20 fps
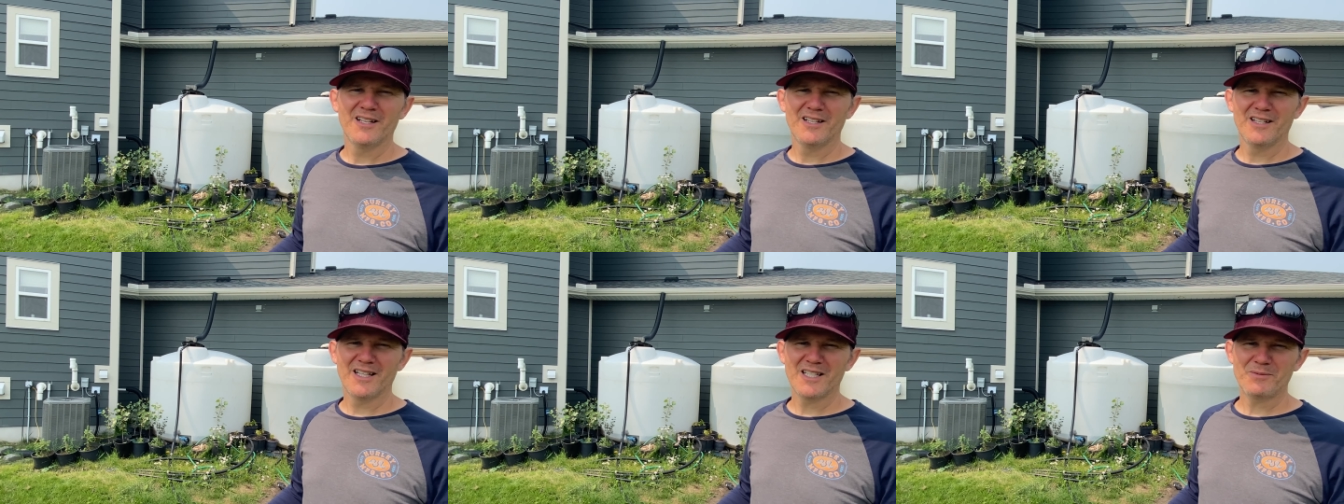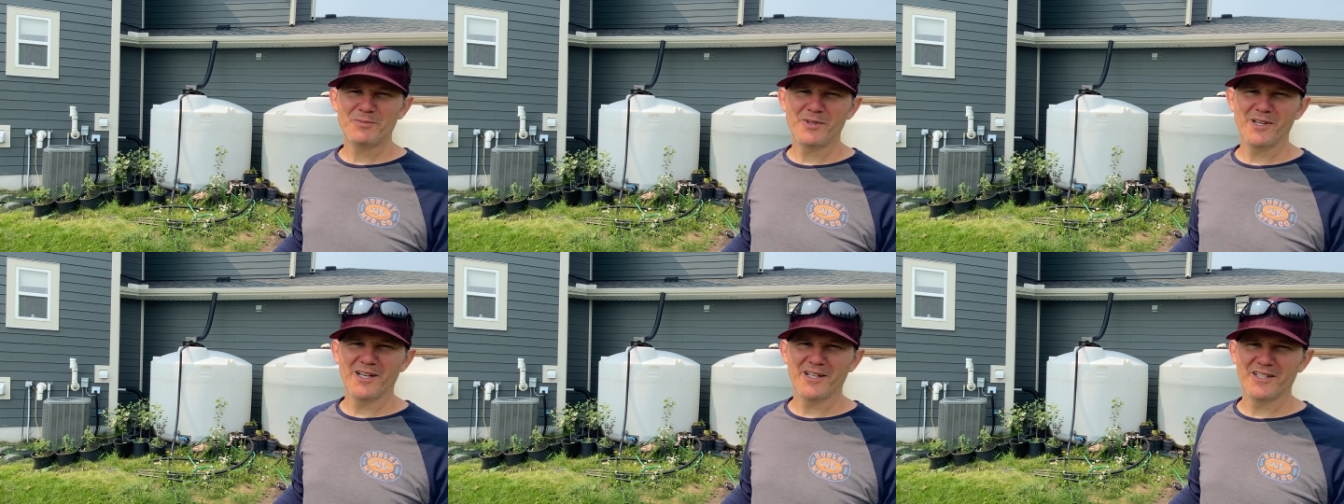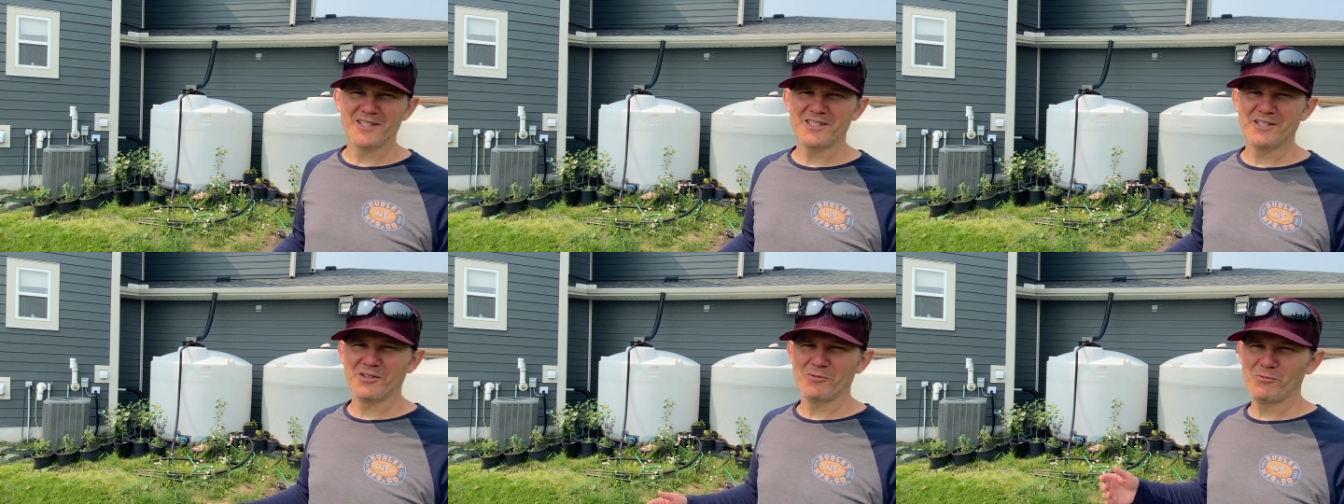Let's be
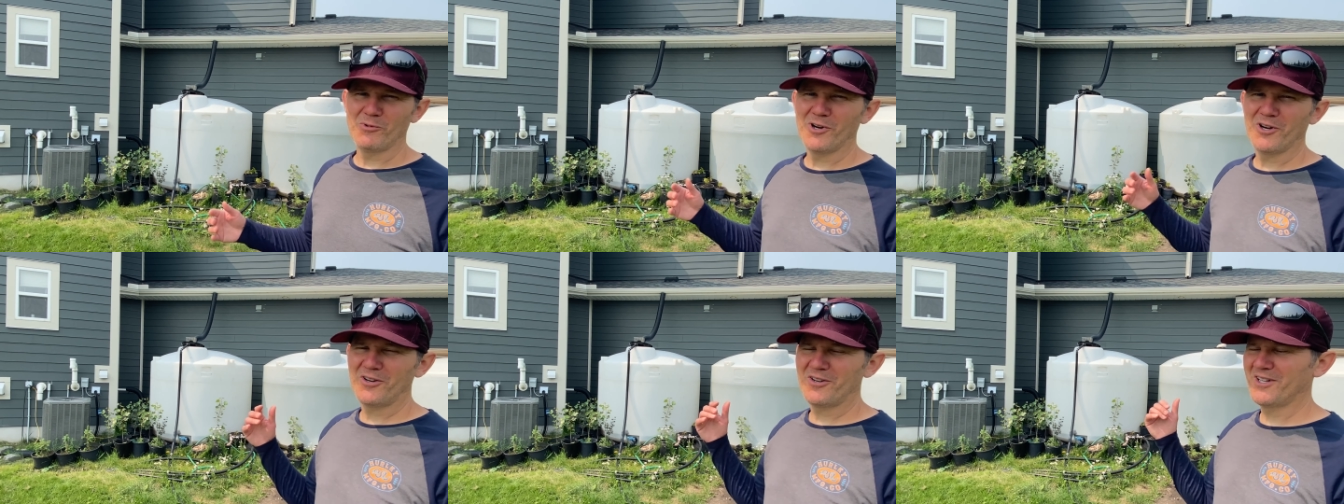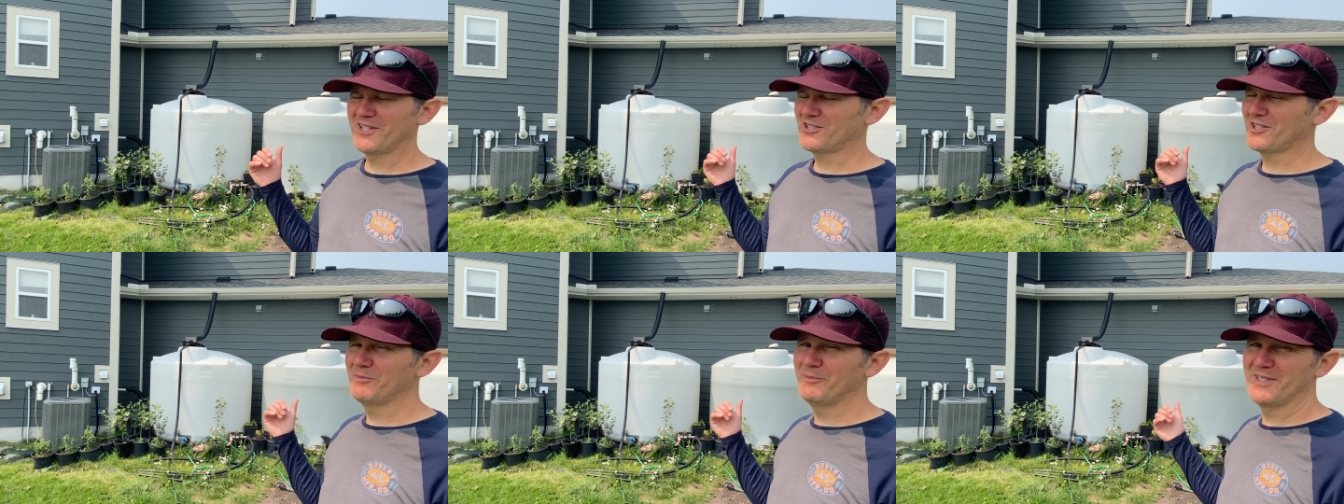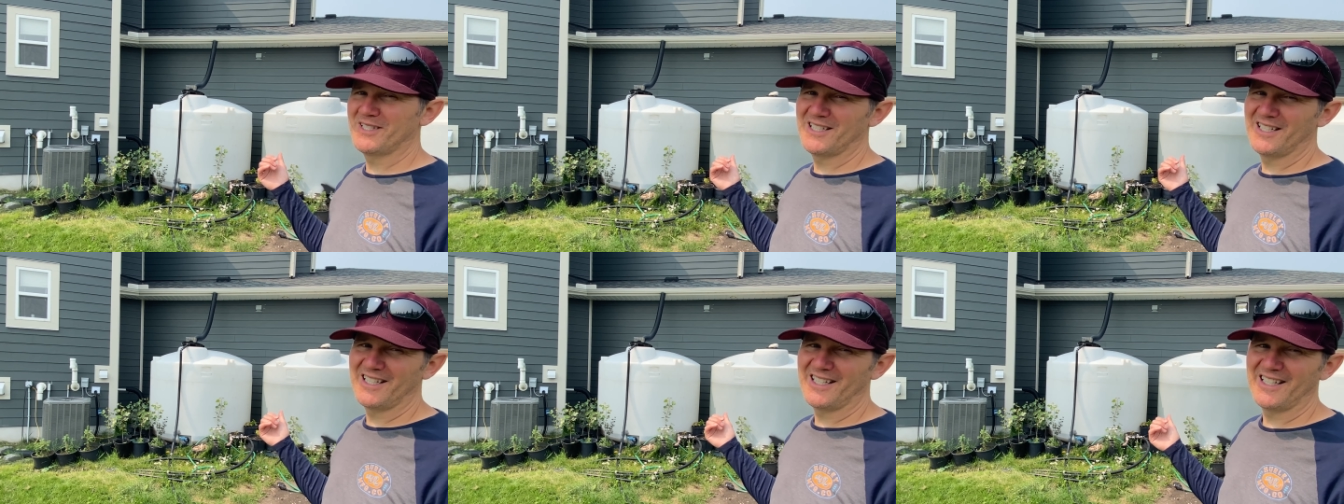honest, now the water that's gonna be
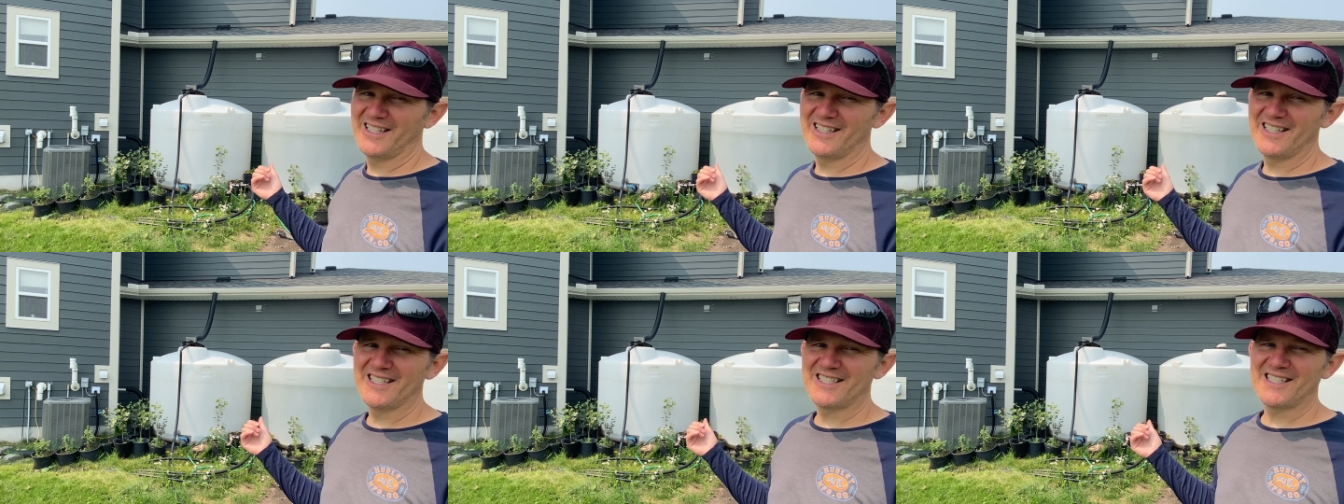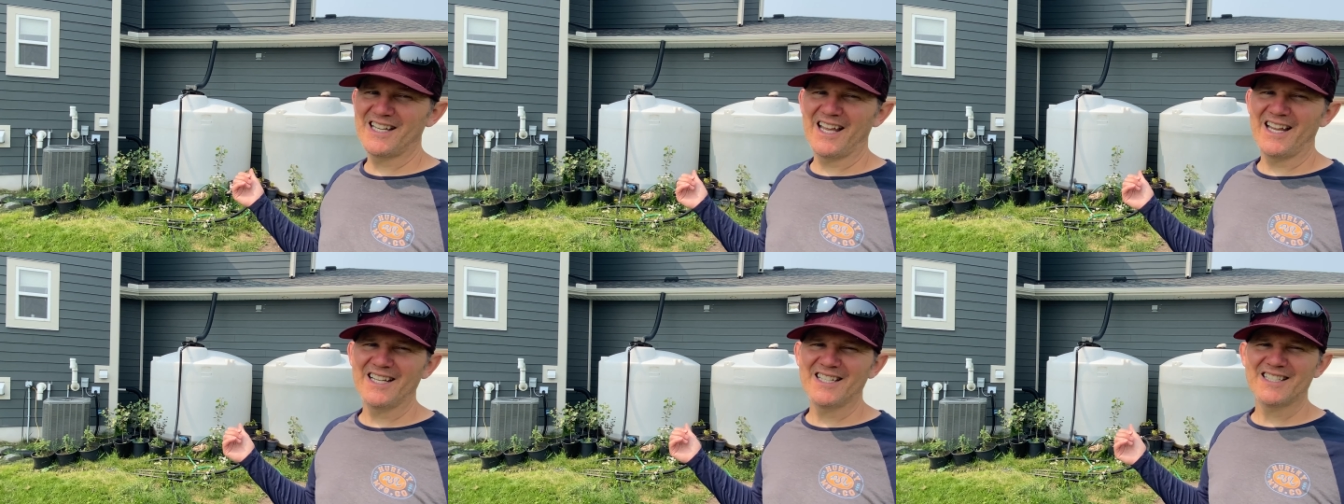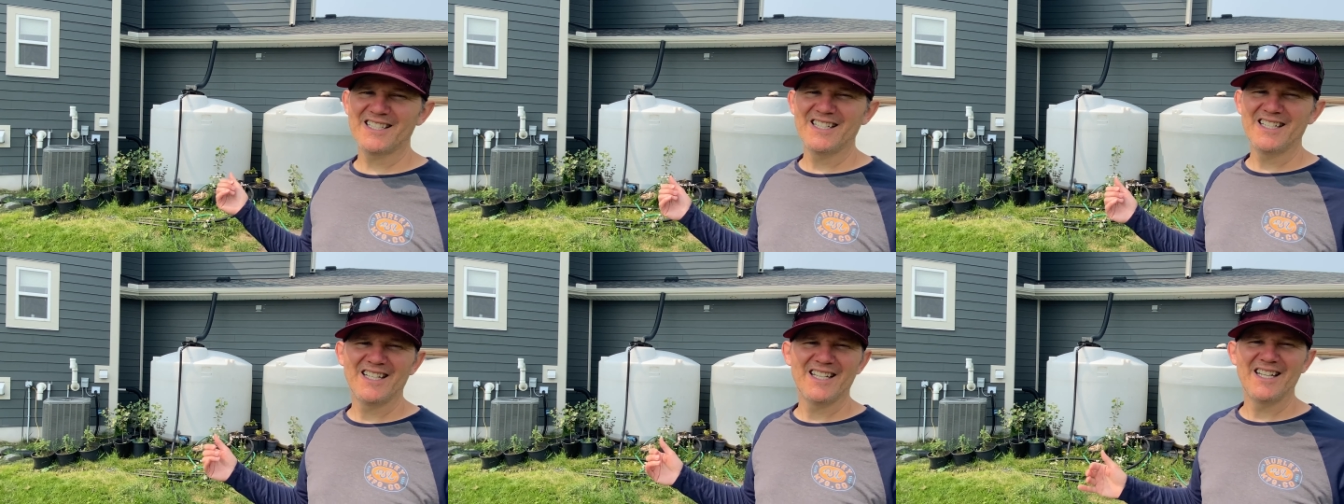sitting in these
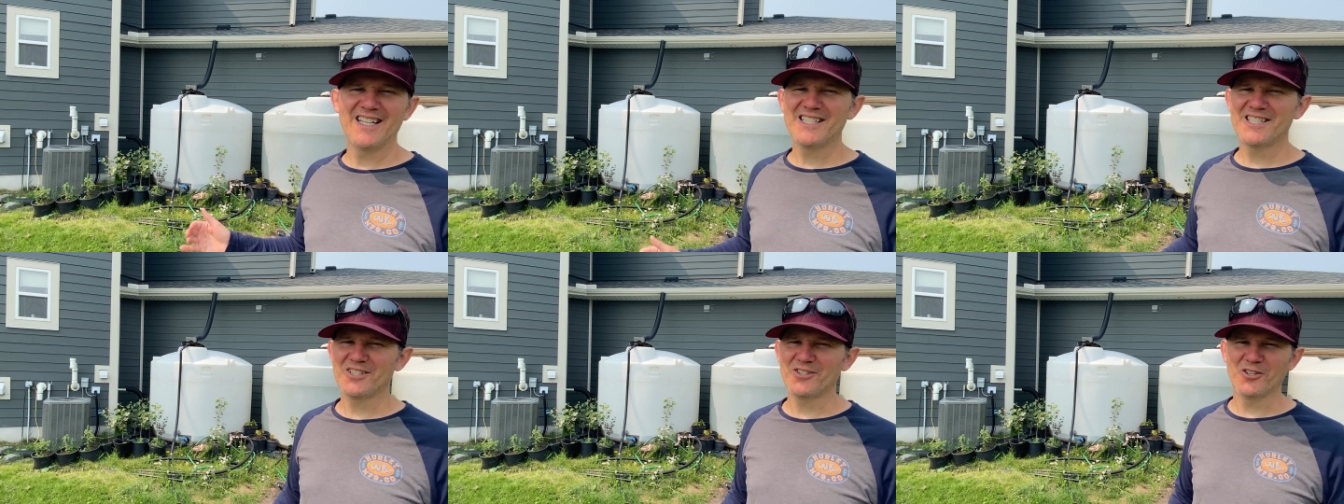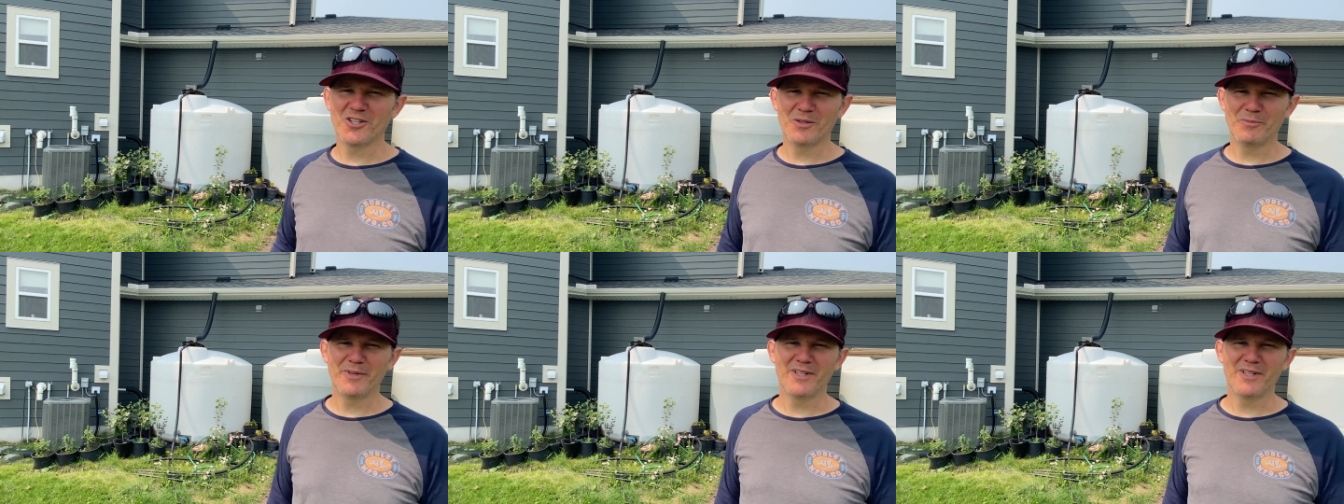tanks isn't gonna be